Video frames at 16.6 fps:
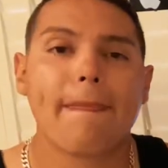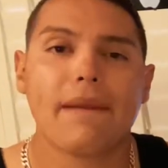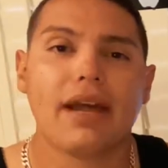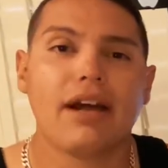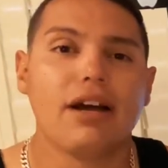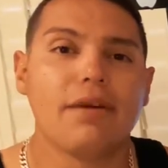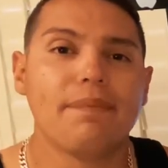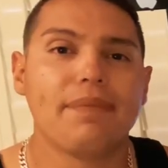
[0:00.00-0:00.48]

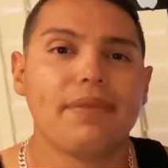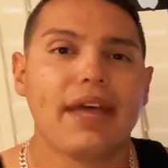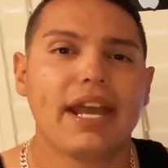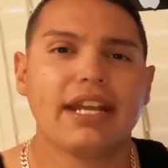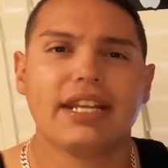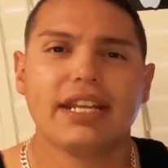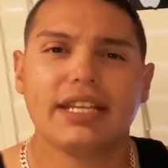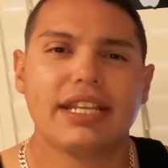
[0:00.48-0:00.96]

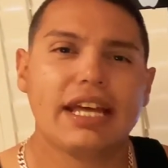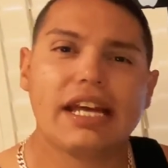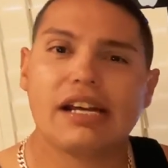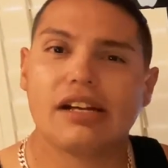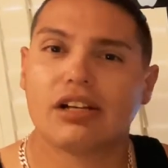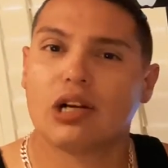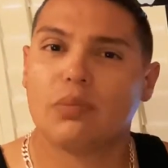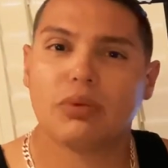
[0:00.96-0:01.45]
I did that
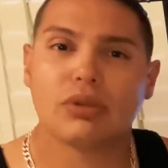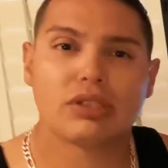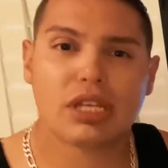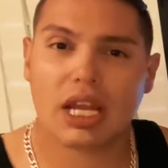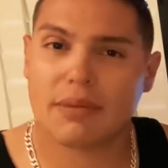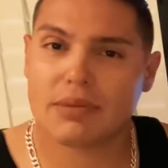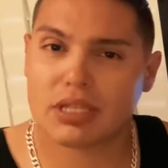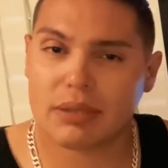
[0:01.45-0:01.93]
a couple
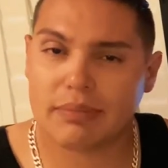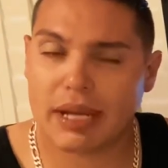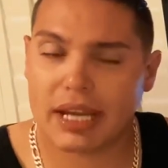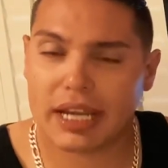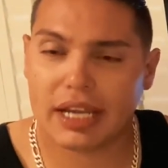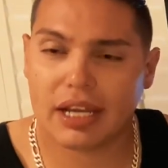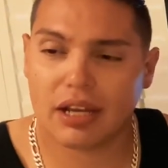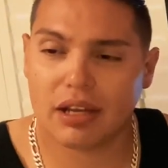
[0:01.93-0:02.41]
times on
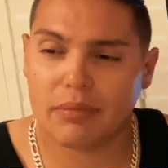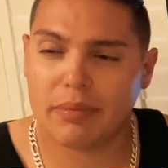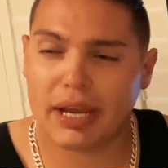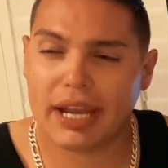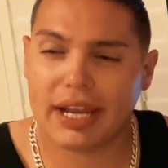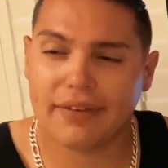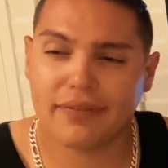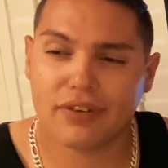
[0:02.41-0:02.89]

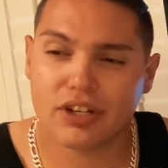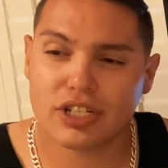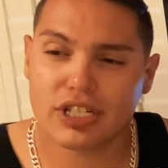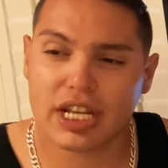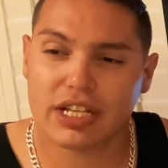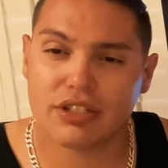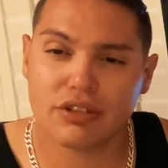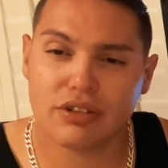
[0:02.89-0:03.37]
my first
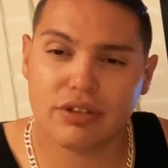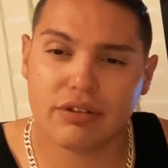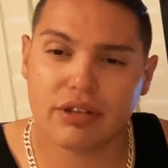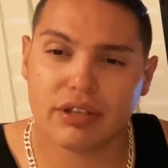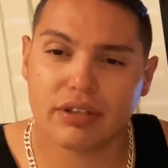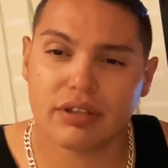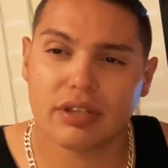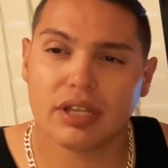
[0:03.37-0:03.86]
tattoo. You
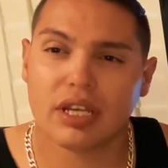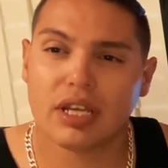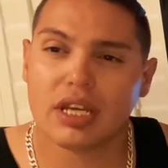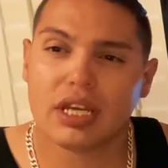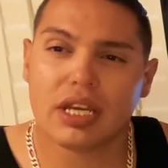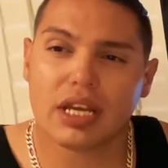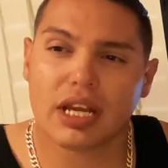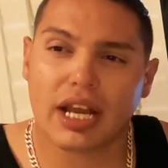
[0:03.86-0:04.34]
can
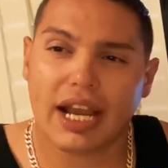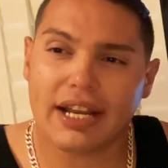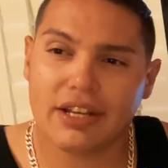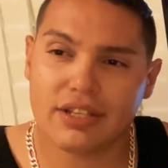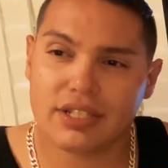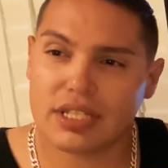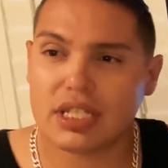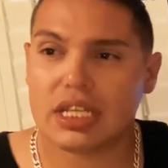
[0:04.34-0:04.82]

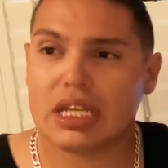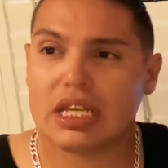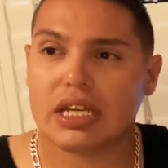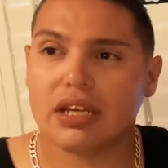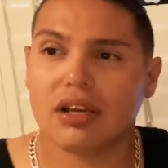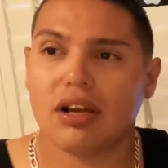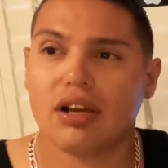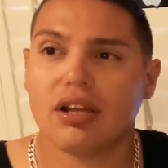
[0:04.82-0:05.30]
kind of
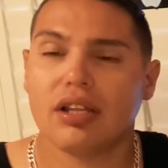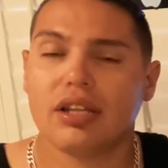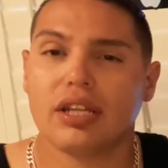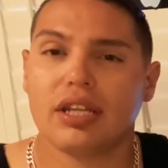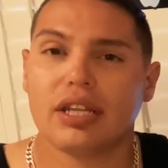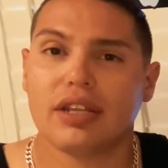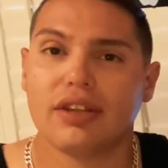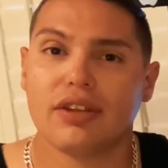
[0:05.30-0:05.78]
see it
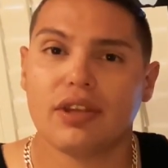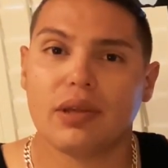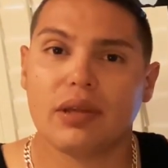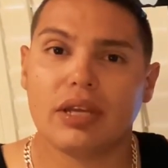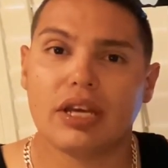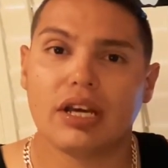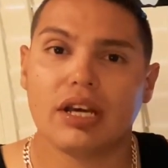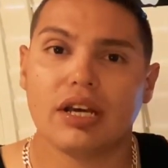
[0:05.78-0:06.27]
on
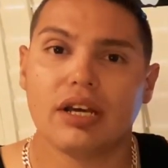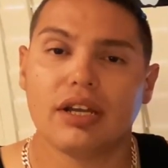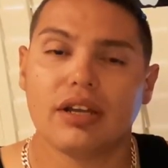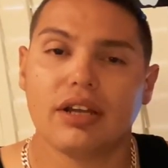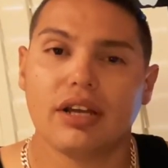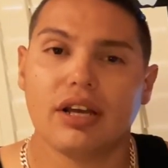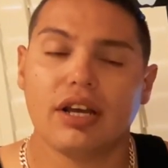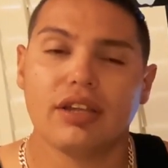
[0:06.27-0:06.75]

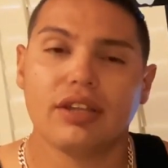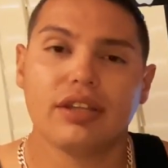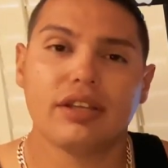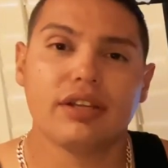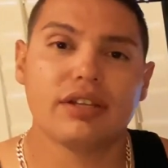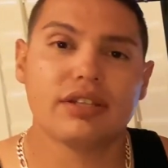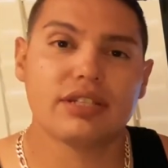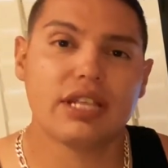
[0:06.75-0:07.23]

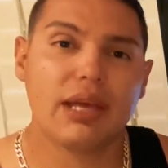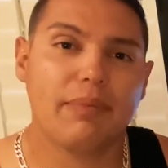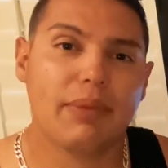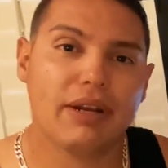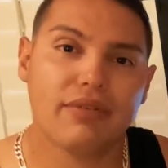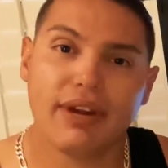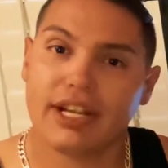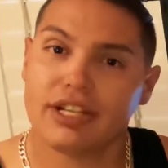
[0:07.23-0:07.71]
the
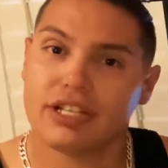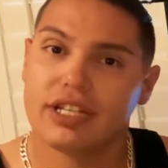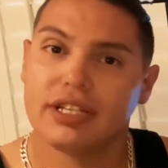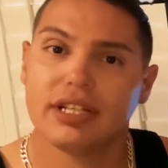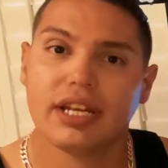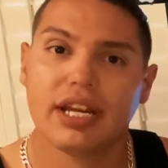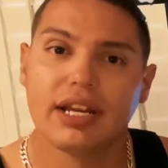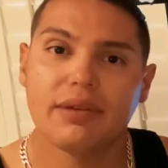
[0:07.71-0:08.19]
snap-on
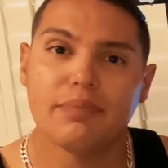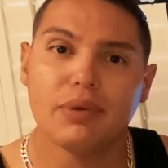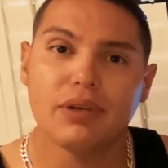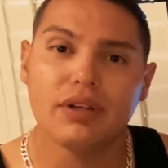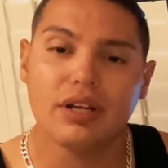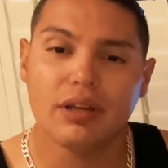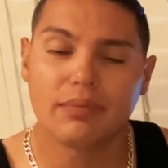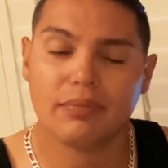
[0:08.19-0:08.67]
ratchet that I
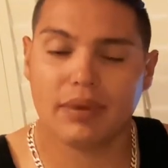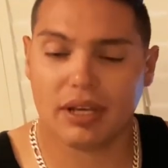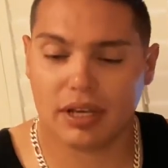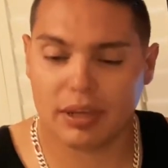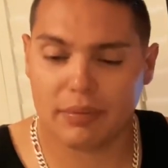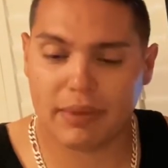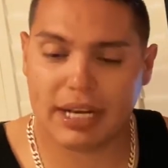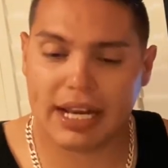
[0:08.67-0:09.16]
put on my